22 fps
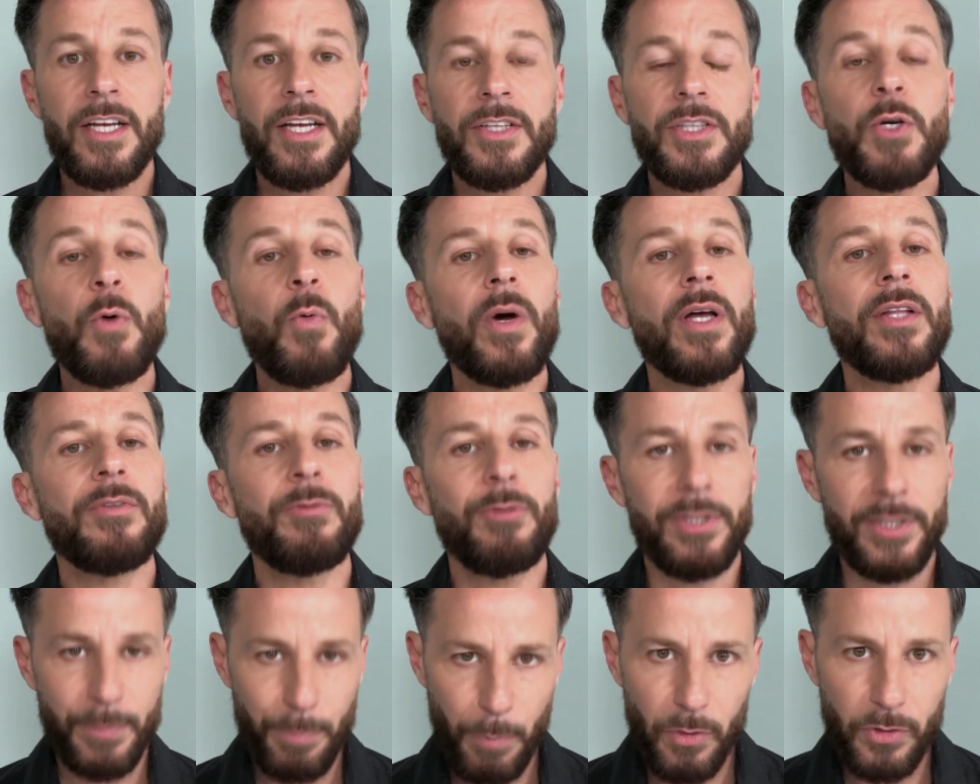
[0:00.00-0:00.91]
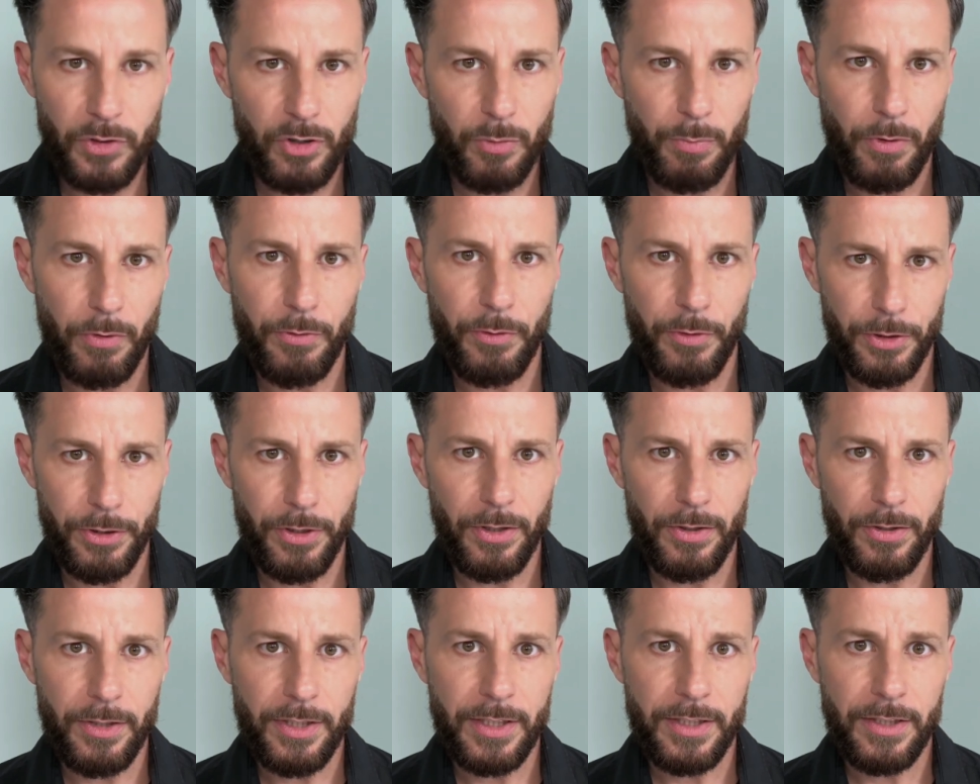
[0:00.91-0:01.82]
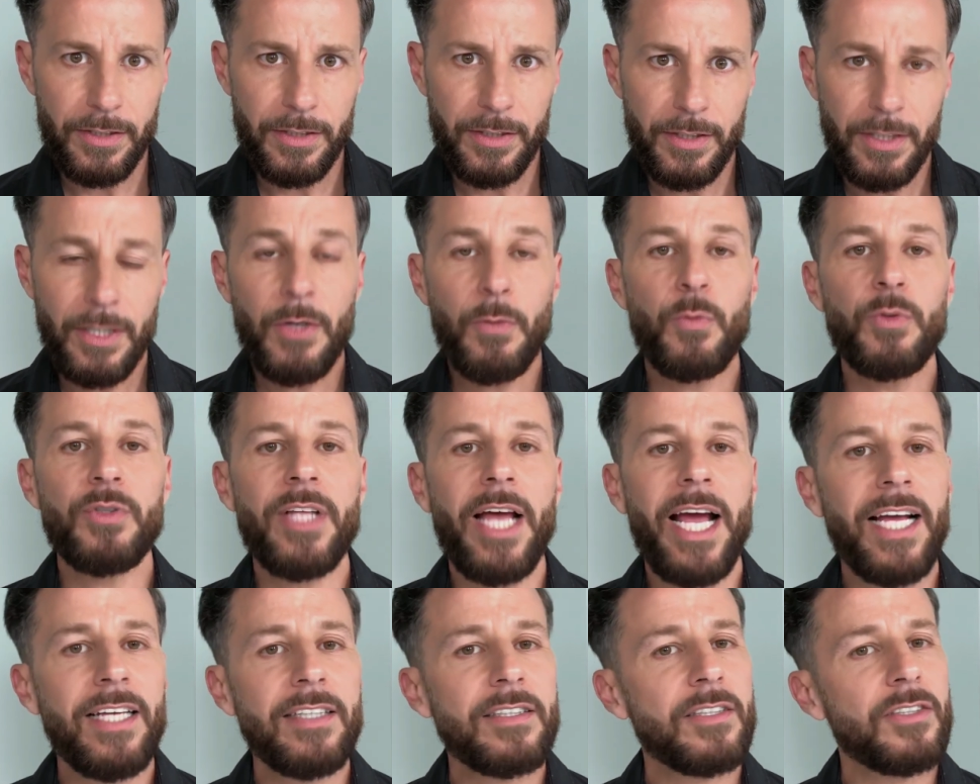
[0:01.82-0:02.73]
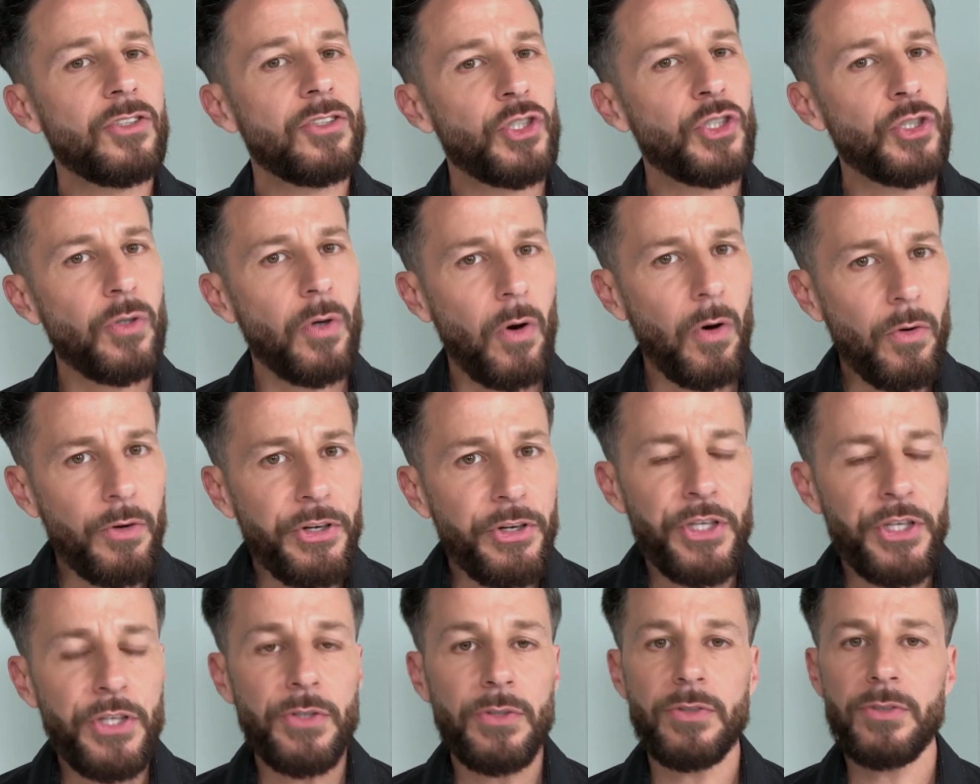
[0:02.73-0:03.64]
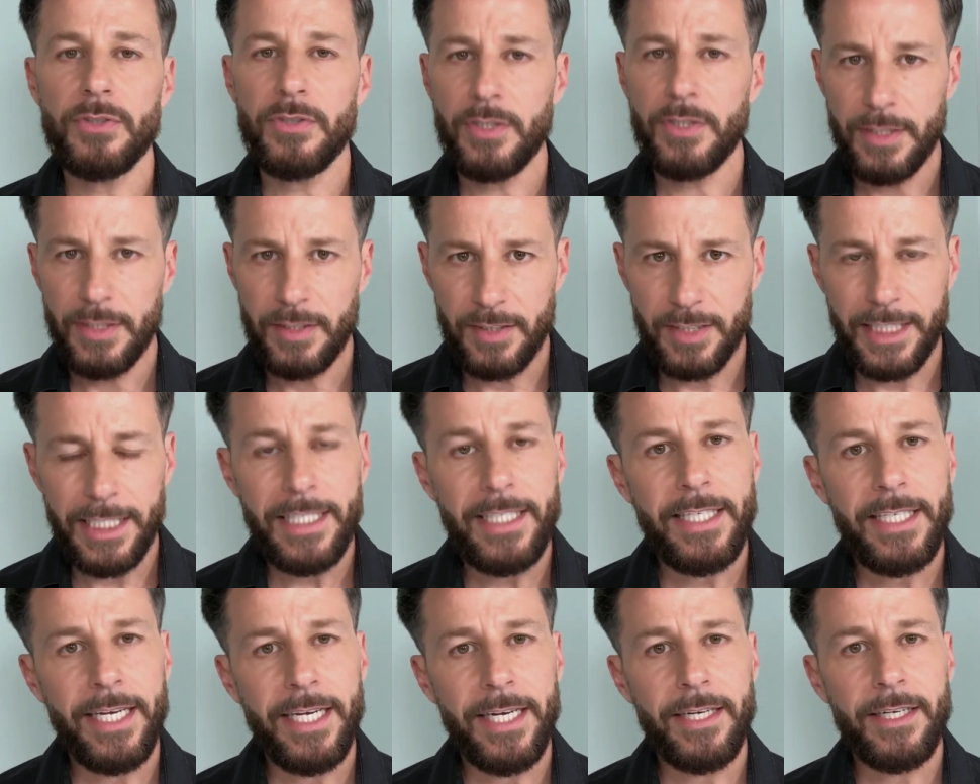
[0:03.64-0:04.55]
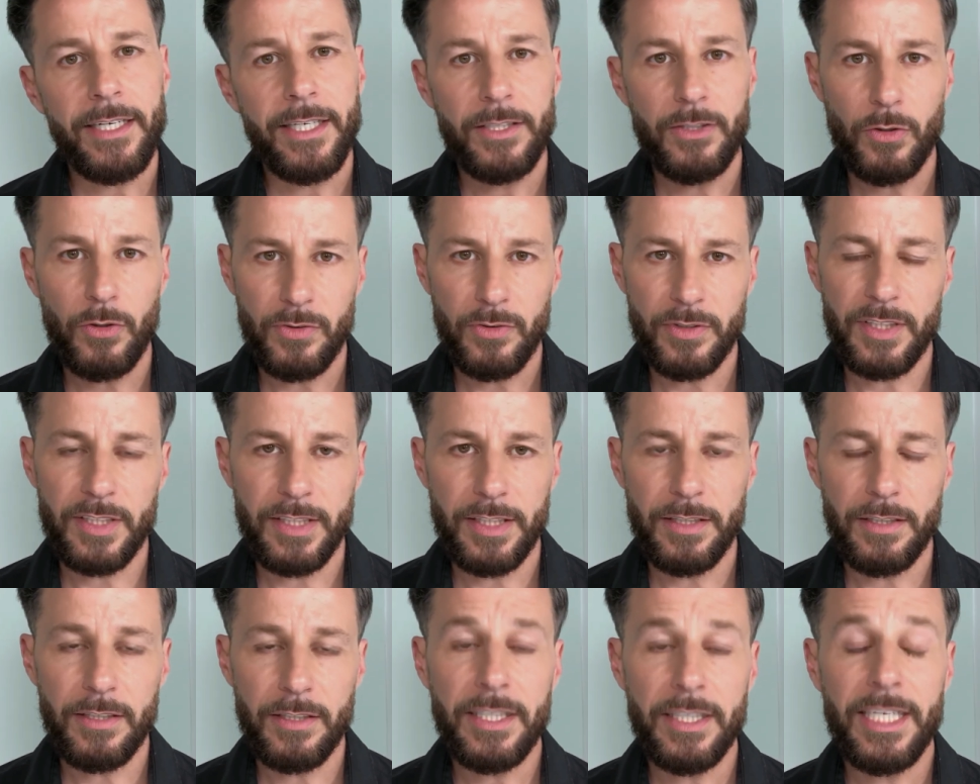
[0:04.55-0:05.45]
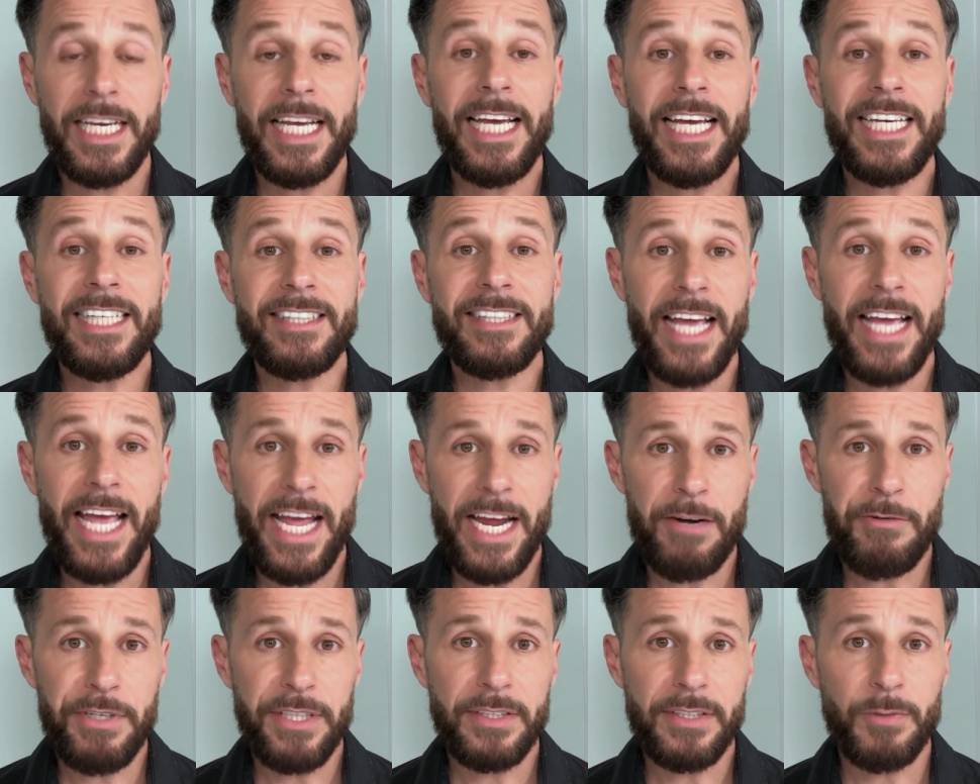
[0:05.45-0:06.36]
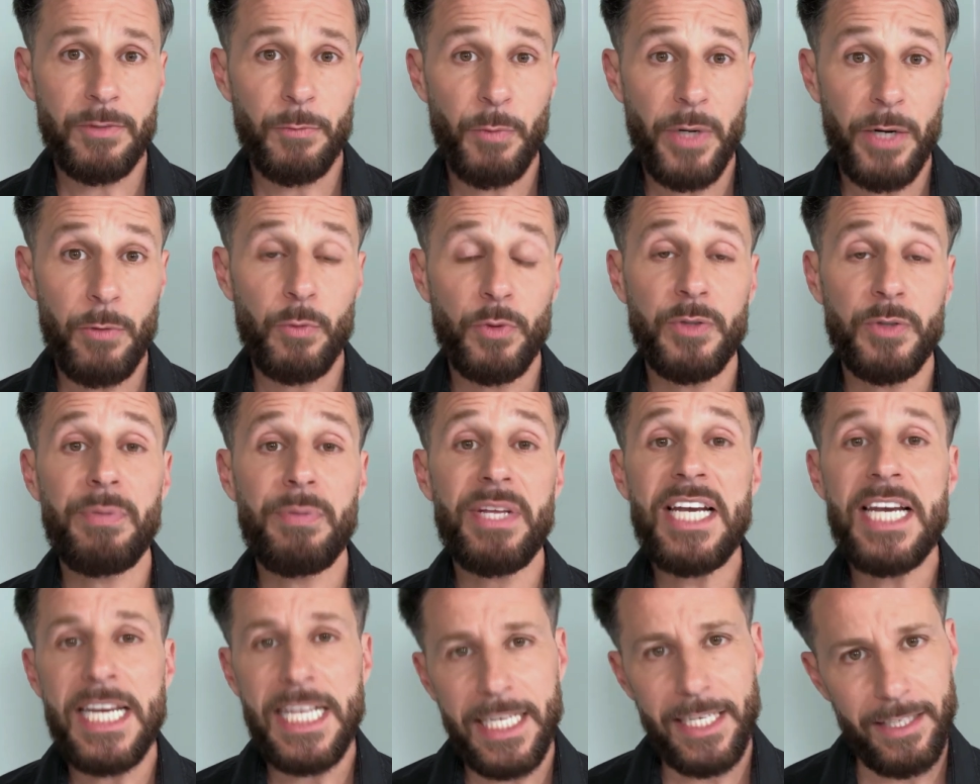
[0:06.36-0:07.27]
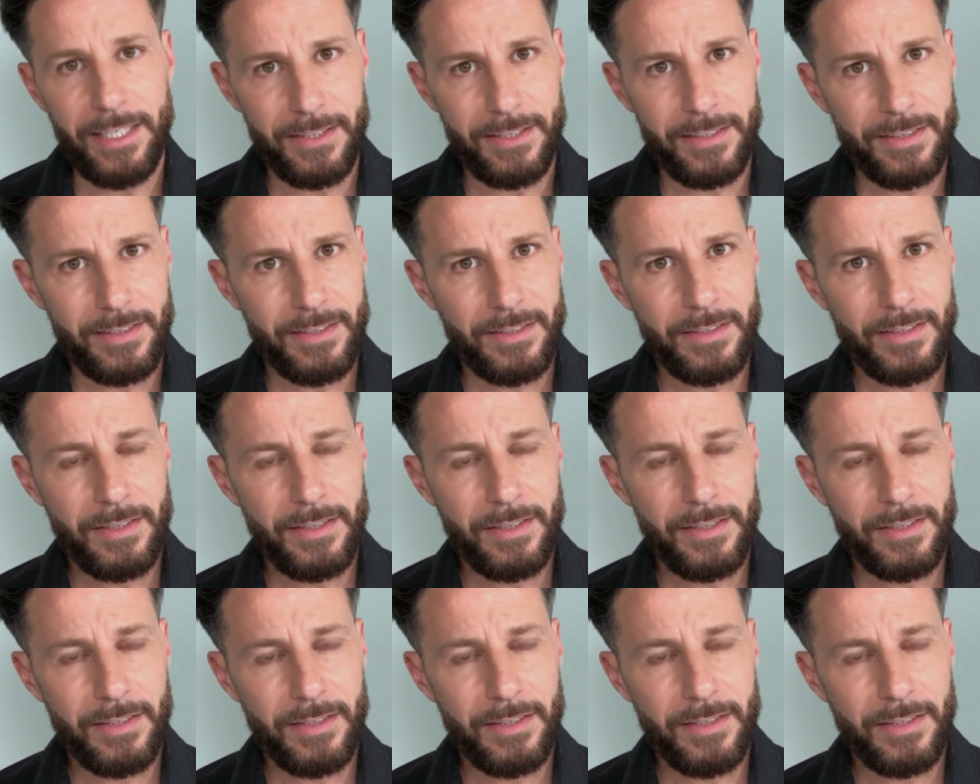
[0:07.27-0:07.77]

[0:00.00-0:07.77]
the one responsible for the look, would ask us to only use skincare and concealer in the areas where would be needed.